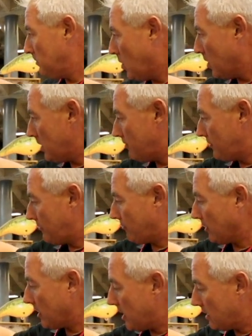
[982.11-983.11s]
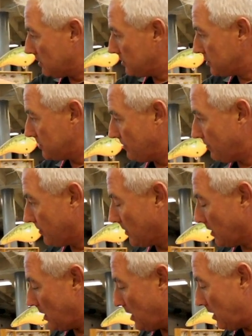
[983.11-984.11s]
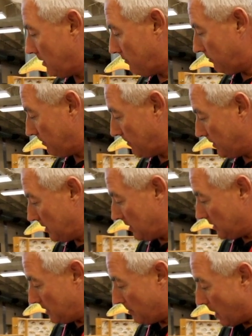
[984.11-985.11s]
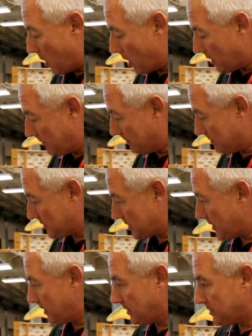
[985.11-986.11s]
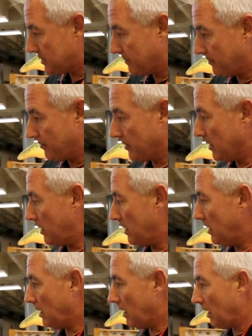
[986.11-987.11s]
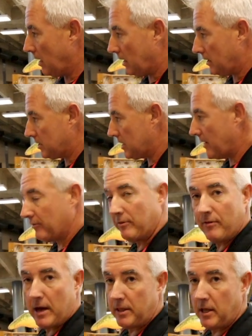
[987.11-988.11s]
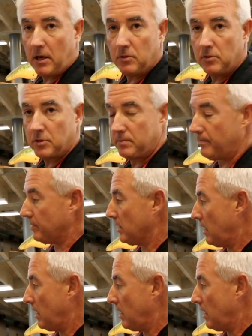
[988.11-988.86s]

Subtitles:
More of different colors of the Bard series. Tough to find those.